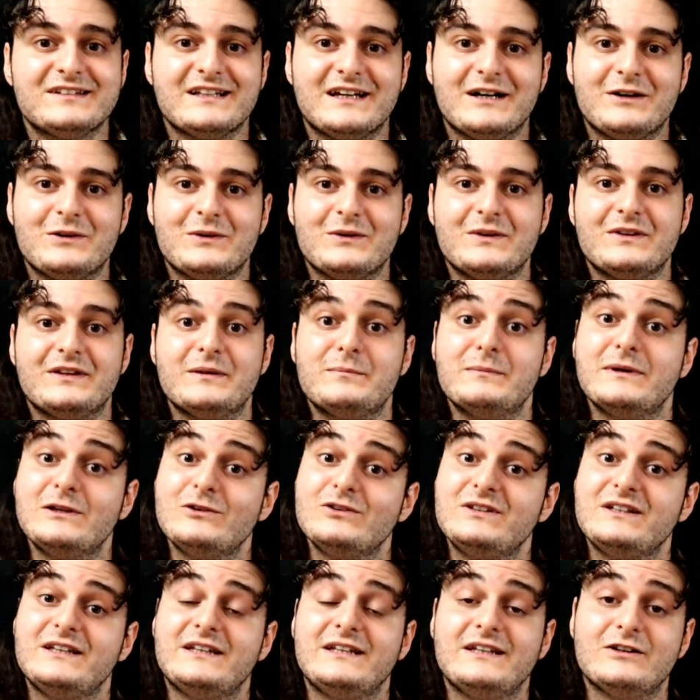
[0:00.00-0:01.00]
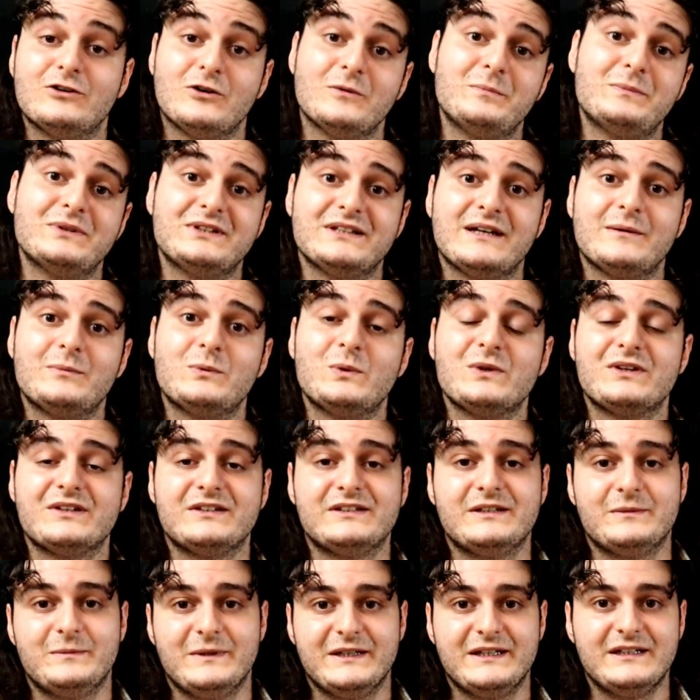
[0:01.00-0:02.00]
now the melody he opened up with
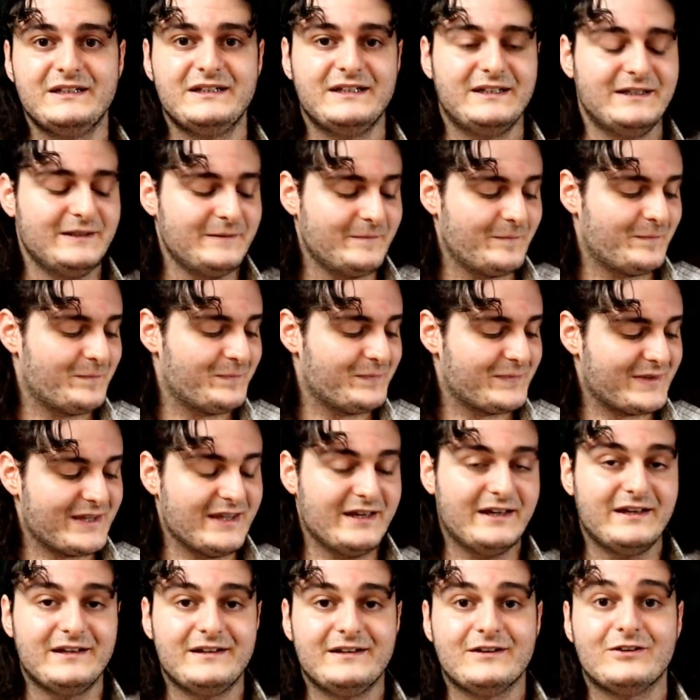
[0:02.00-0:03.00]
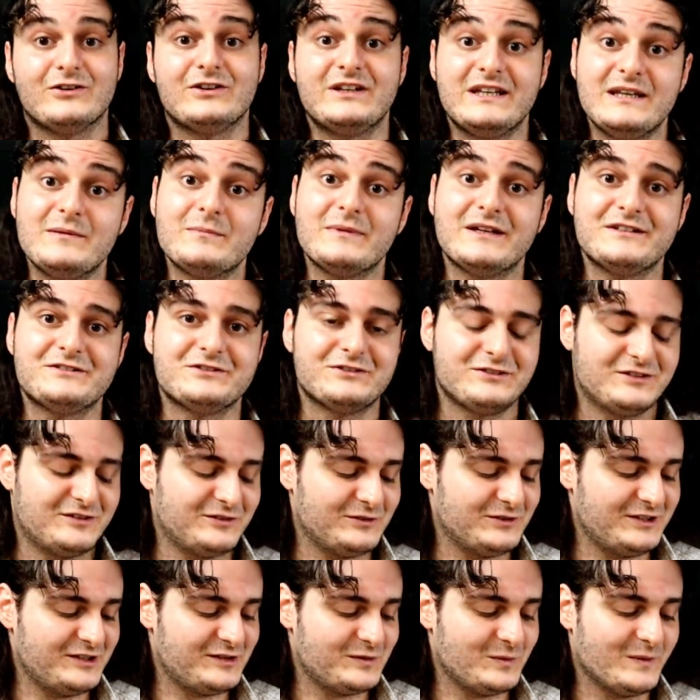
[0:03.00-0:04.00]
in the beginning. on E major,
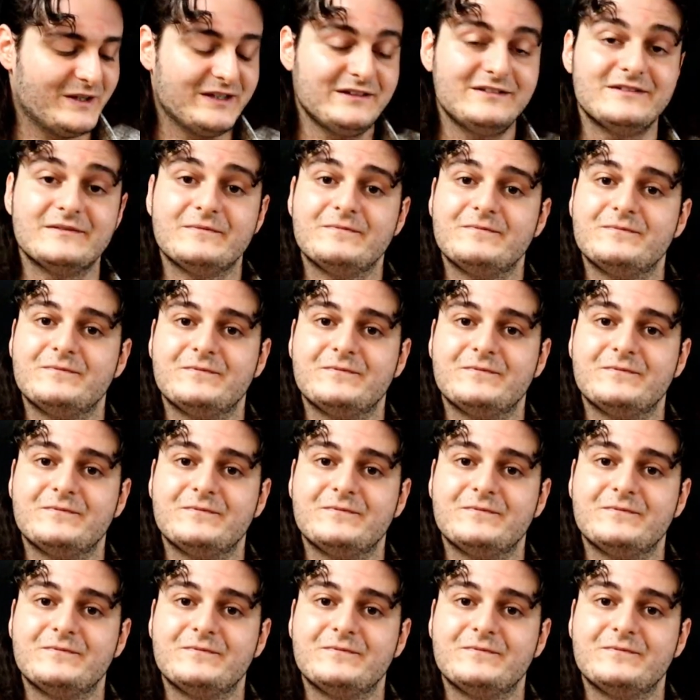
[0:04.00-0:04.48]
so this one,